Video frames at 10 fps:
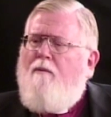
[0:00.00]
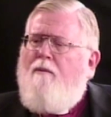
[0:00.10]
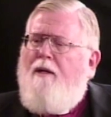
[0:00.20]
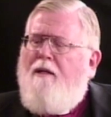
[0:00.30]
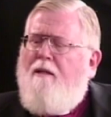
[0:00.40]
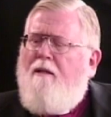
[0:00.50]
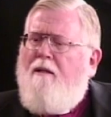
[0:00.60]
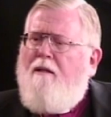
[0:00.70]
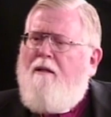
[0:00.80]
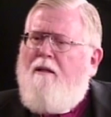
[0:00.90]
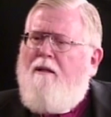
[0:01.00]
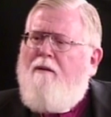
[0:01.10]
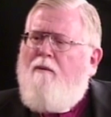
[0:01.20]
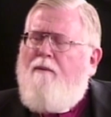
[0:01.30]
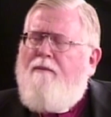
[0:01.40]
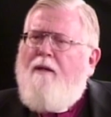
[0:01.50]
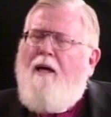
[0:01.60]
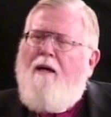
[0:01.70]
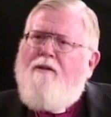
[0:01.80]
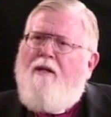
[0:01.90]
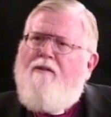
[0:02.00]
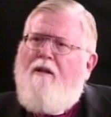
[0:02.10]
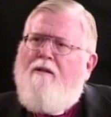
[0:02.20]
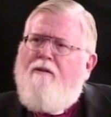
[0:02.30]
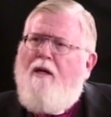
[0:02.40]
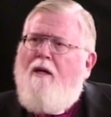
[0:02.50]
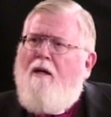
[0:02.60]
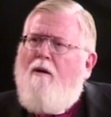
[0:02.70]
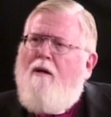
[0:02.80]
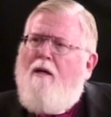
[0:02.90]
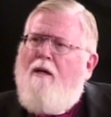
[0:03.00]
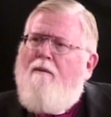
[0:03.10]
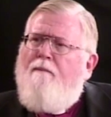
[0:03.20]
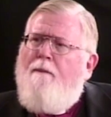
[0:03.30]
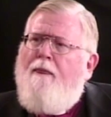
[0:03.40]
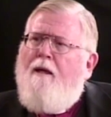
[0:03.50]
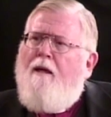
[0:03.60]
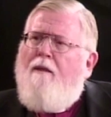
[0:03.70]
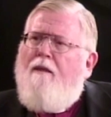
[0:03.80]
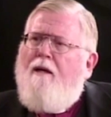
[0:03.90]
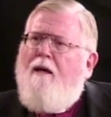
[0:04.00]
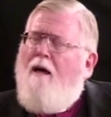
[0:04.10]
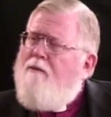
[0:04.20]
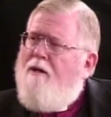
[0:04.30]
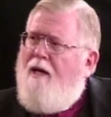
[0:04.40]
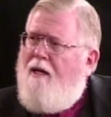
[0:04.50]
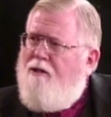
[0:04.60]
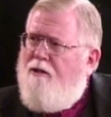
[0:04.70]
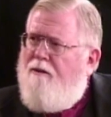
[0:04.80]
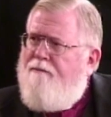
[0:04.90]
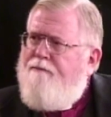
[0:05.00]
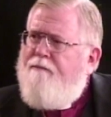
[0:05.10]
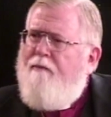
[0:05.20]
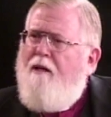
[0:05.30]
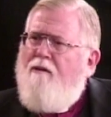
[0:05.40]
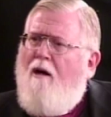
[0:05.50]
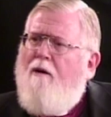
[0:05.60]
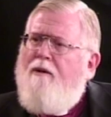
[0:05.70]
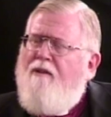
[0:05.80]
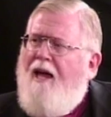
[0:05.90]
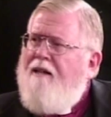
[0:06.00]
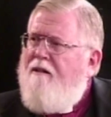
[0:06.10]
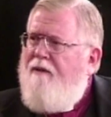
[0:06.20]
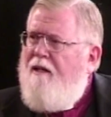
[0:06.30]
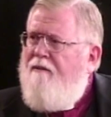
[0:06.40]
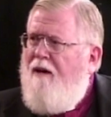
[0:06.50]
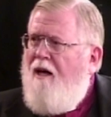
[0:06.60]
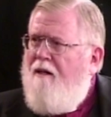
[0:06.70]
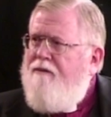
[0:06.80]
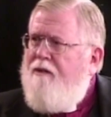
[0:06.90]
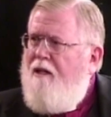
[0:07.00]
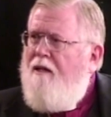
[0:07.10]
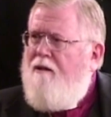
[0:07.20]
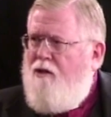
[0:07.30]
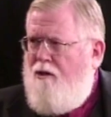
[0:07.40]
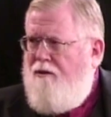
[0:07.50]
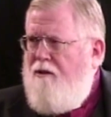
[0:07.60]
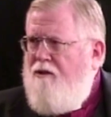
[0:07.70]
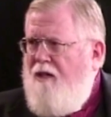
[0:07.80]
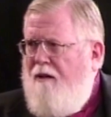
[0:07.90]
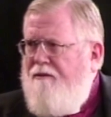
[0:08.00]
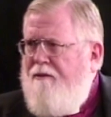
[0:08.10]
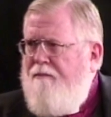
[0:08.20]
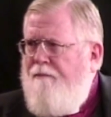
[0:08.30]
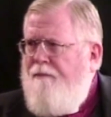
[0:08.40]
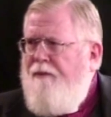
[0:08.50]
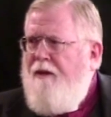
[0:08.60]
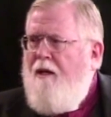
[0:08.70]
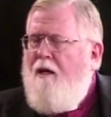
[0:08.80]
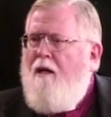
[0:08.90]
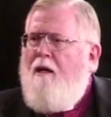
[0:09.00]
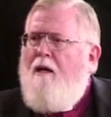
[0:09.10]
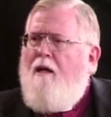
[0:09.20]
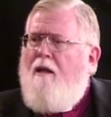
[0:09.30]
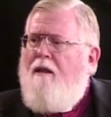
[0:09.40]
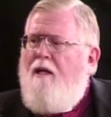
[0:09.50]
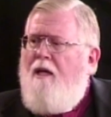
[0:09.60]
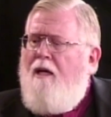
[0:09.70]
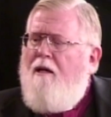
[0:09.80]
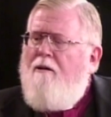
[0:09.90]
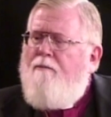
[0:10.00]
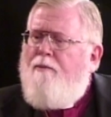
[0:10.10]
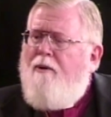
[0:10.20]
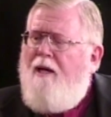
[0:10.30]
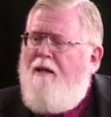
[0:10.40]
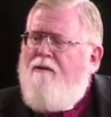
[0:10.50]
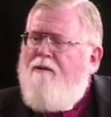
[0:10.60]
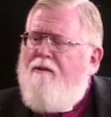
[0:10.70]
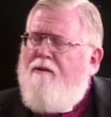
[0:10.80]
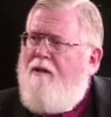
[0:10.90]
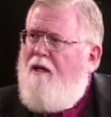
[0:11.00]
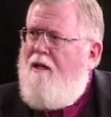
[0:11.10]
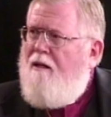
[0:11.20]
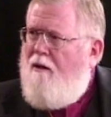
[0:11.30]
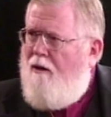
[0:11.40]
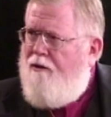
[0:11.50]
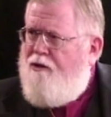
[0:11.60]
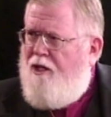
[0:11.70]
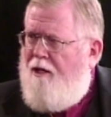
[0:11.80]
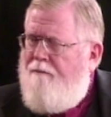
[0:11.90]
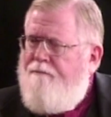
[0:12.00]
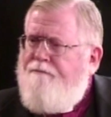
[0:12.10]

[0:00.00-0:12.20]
had, how shall I say this? The congregation is always actively involved in the church itself. The priests, the clergy,